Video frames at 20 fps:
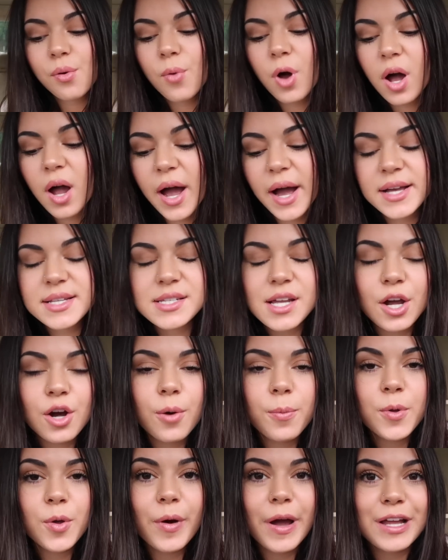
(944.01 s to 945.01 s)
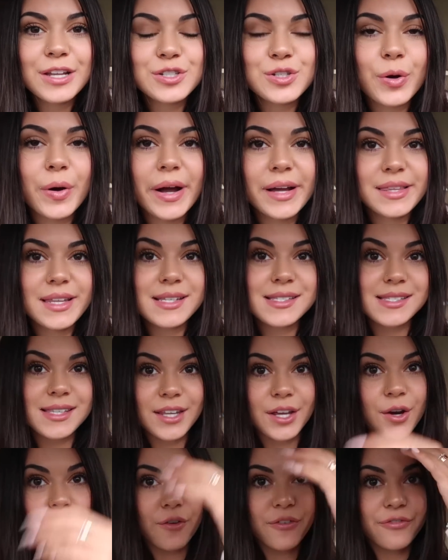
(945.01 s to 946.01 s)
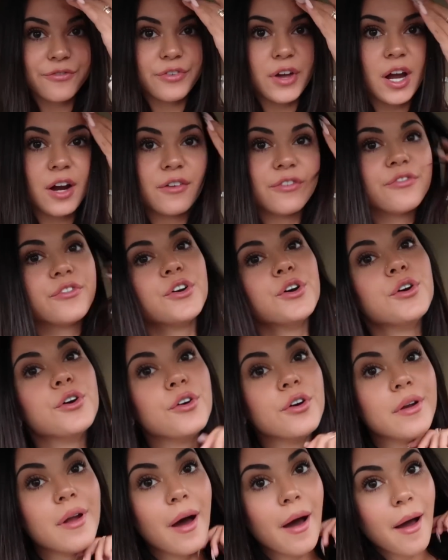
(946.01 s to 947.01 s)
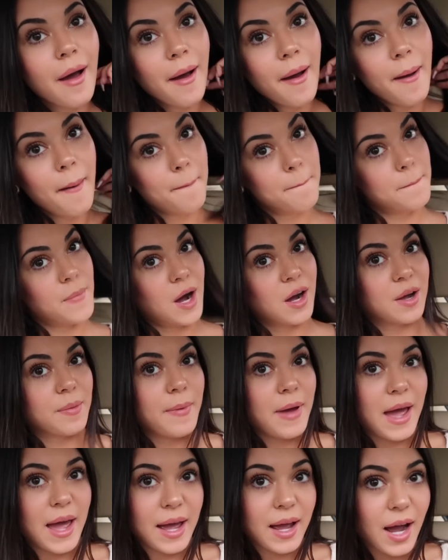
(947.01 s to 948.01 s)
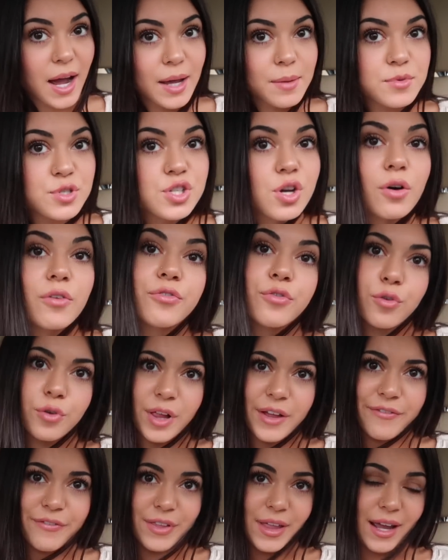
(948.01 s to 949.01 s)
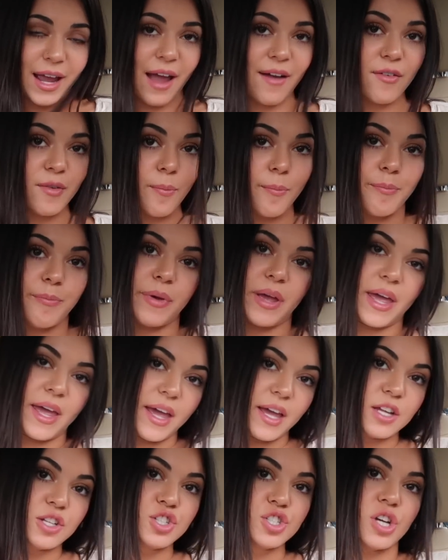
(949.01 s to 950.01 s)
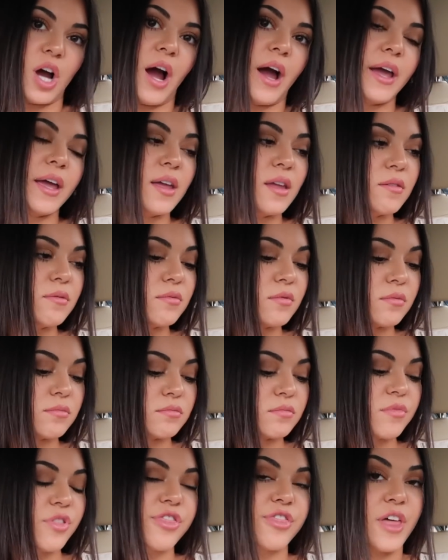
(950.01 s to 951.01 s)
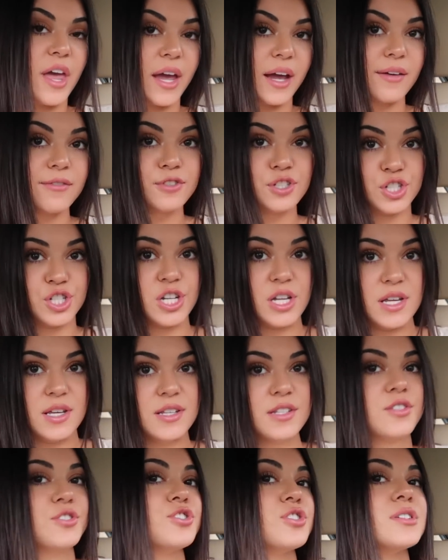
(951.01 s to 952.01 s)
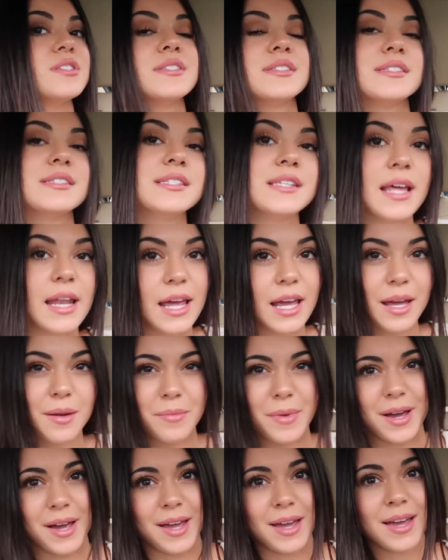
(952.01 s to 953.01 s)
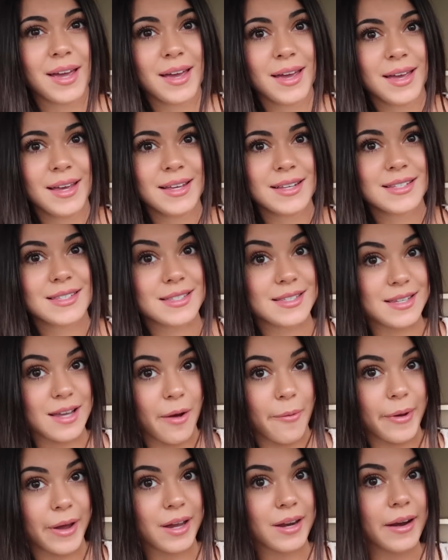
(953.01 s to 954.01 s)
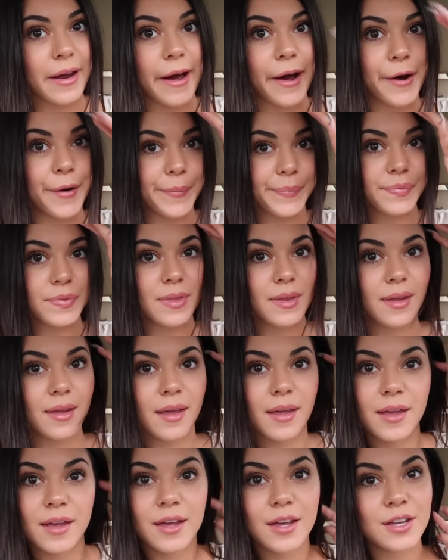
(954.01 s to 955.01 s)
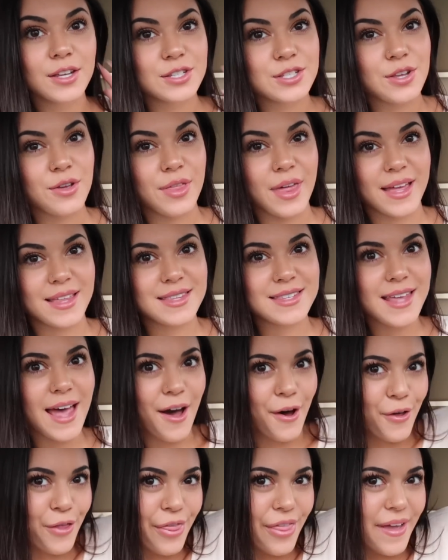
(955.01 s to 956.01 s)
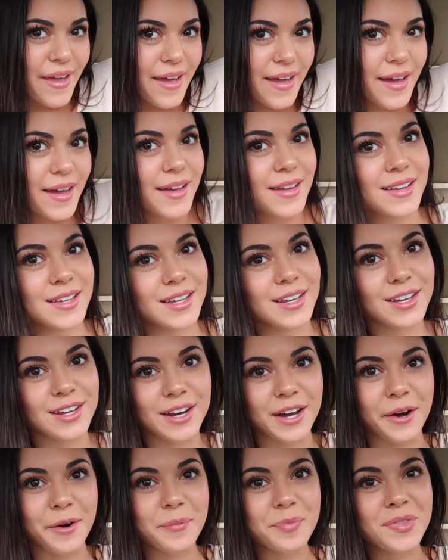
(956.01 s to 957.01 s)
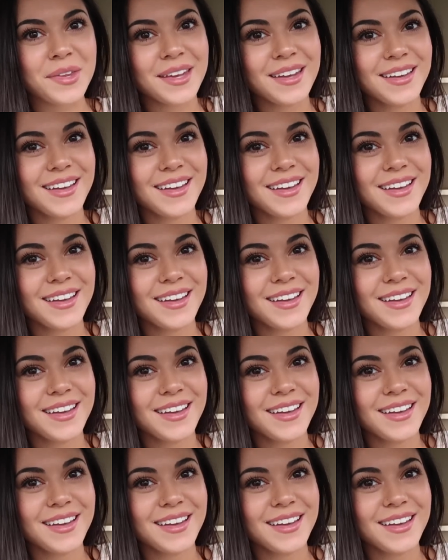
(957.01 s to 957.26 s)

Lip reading: Well guys, I hope you enjoyed this little fair food mukbang. I am so full. I feel like I have a big giant thing of cheese just sitting in my stomach now. So that's healthy, you know.